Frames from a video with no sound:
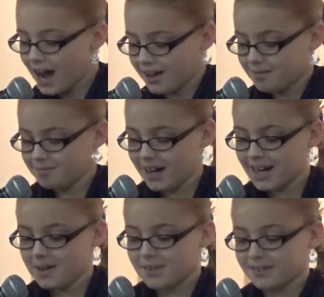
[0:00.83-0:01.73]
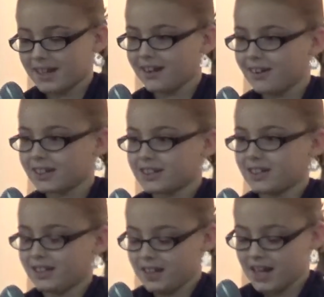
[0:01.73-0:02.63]
Hi, my name is Caroline
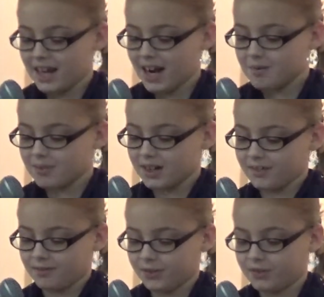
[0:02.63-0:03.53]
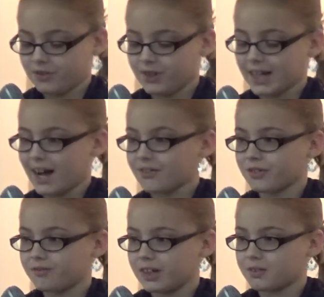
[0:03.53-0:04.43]
King, and I am running for Student
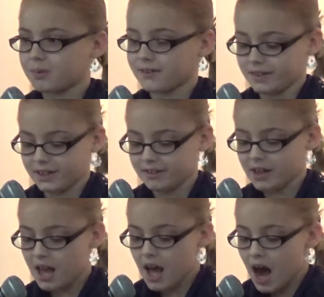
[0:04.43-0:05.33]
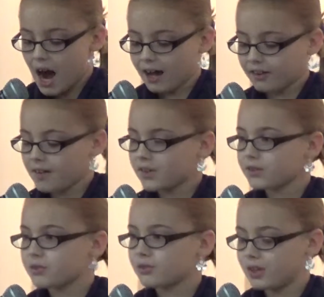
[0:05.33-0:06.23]
Council Vice President. I love our
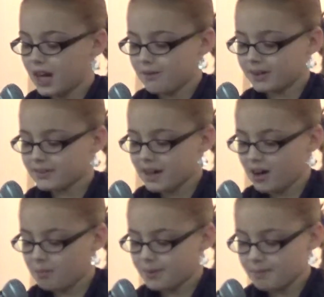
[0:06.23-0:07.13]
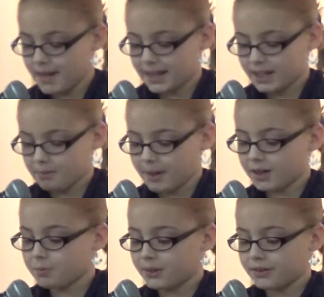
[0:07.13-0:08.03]
school and I want to help it make it a
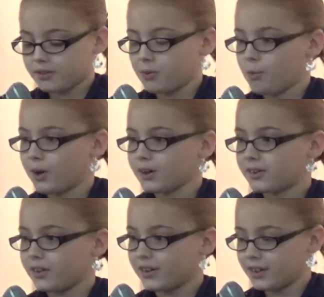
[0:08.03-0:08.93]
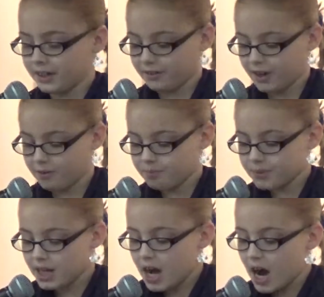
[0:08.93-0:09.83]
better place to work, learn, and grow.
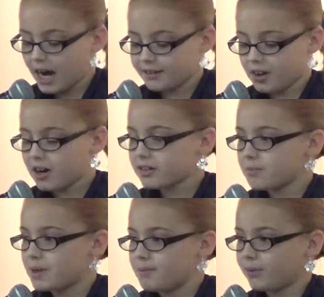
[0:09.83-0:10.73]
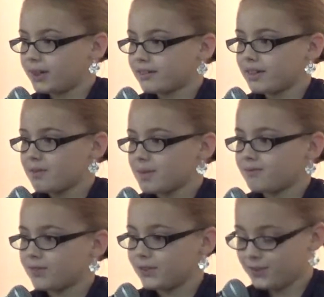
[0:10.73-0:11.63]
I talk to people and accept them
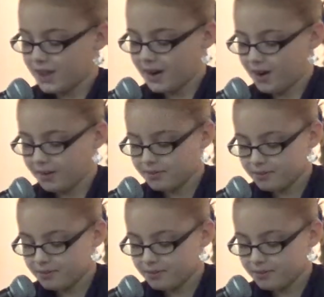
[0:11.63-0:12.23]
for who they are.